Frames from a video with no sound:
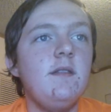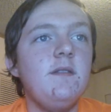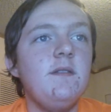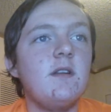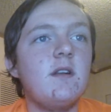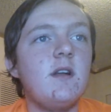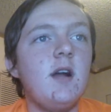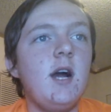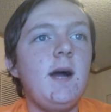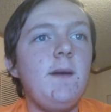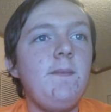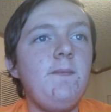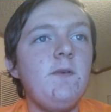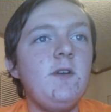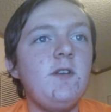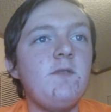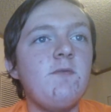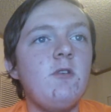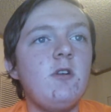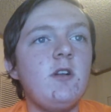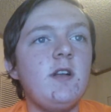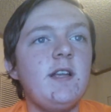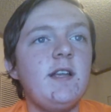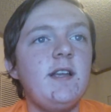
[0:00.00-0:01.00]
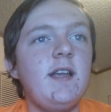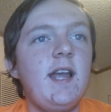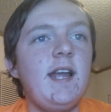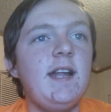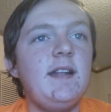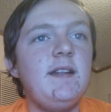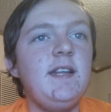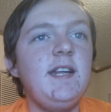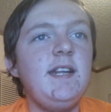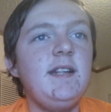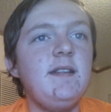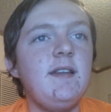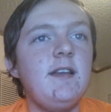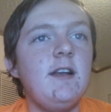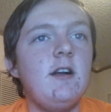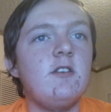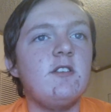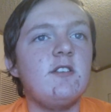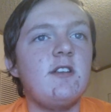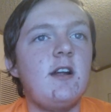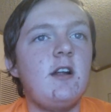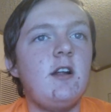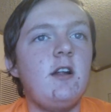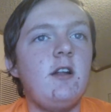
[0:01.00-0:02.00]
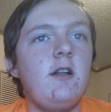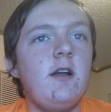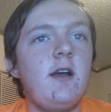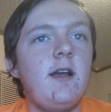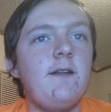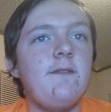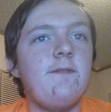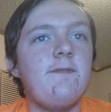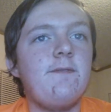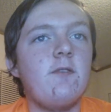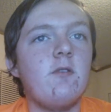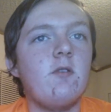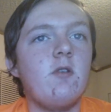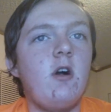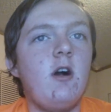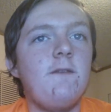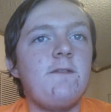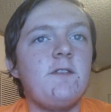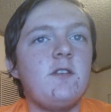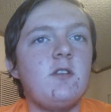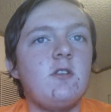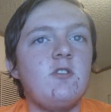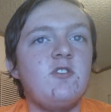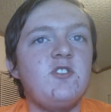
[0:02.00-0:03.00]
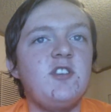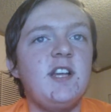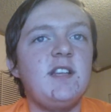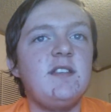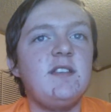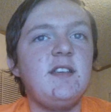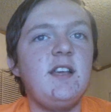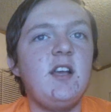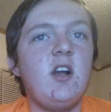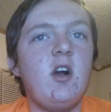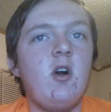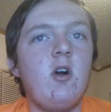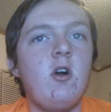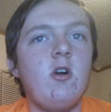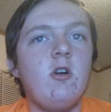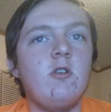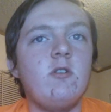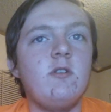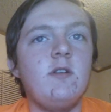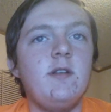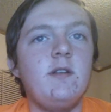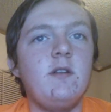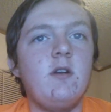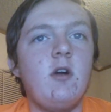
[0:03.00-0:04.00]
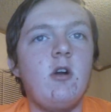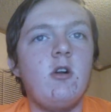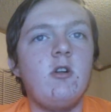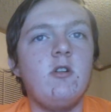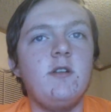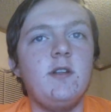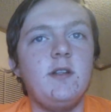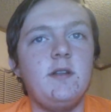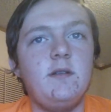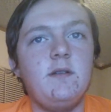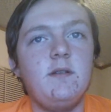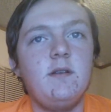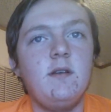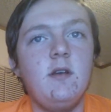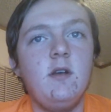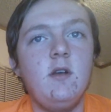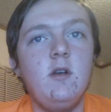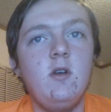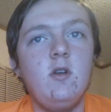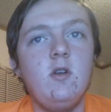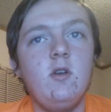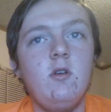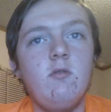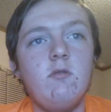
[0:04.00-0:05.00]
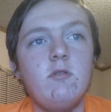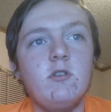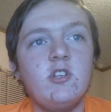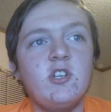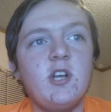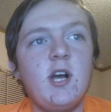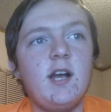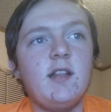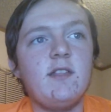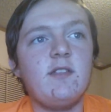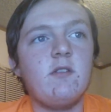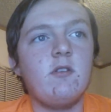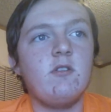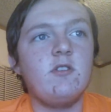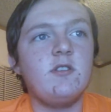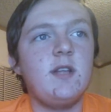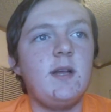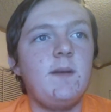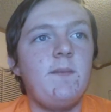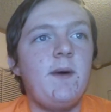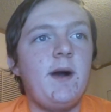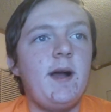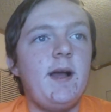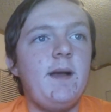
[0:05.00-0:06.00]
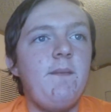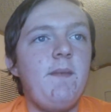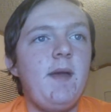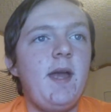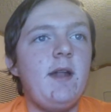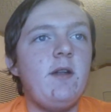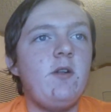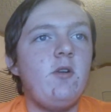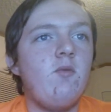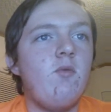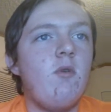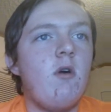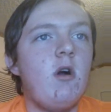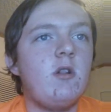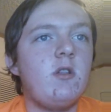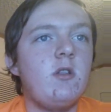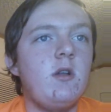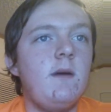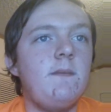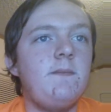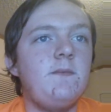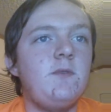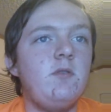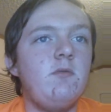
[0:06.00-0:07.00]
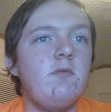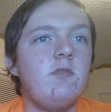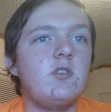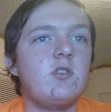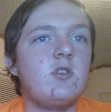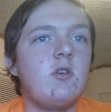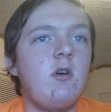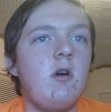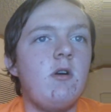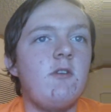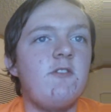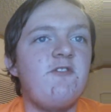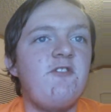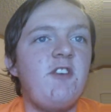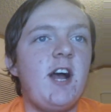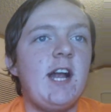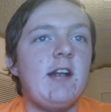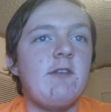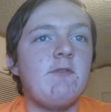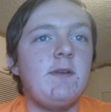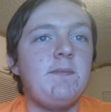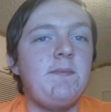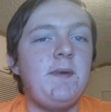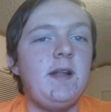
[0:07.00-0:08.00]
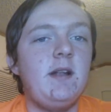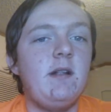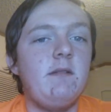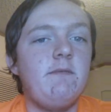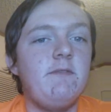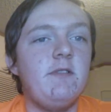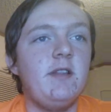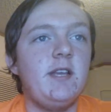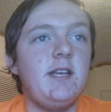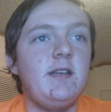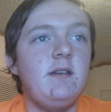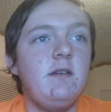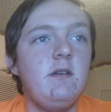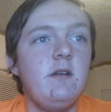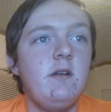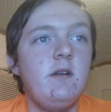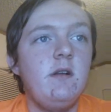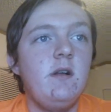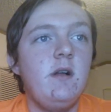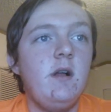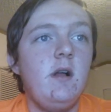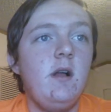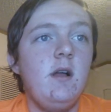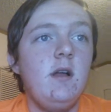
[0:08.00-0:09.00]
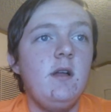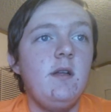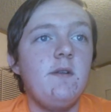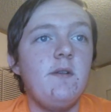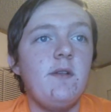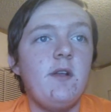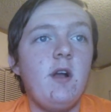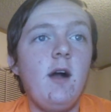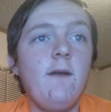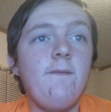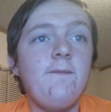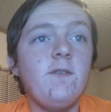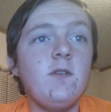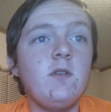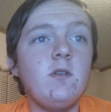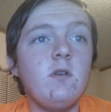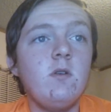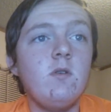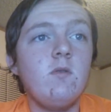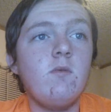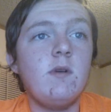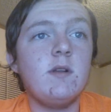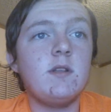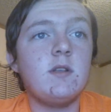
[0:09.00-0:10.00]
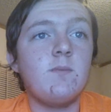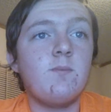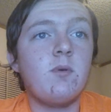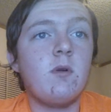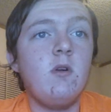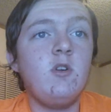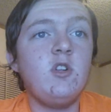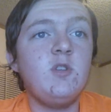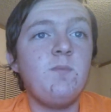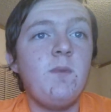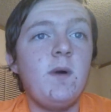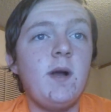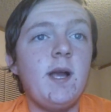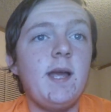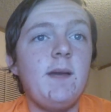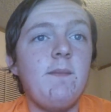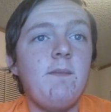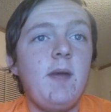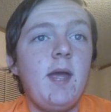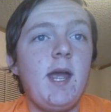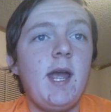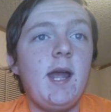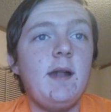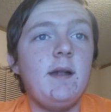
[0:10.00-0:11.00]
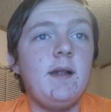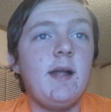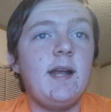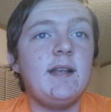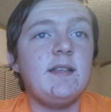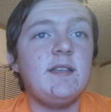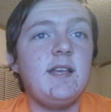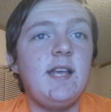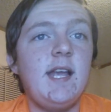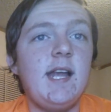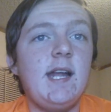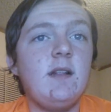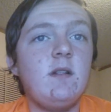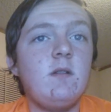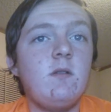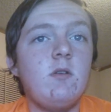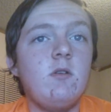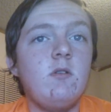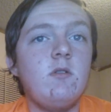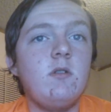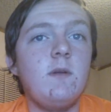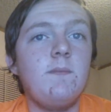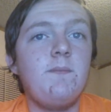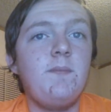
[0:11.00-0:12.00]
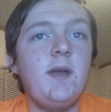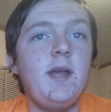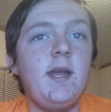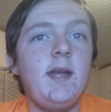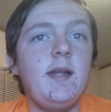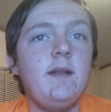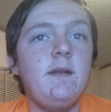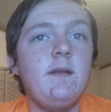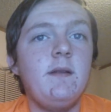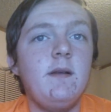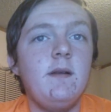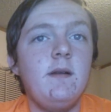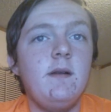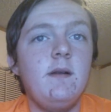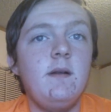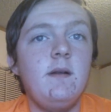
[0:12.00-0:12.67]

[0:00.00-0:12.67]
The cop was working a detail Saturday night for Officer Jesse Hartnett, who was shot Thursday by a man who walked up to his car firing repeatedly. The officer was approached by a man as he entered the Penn,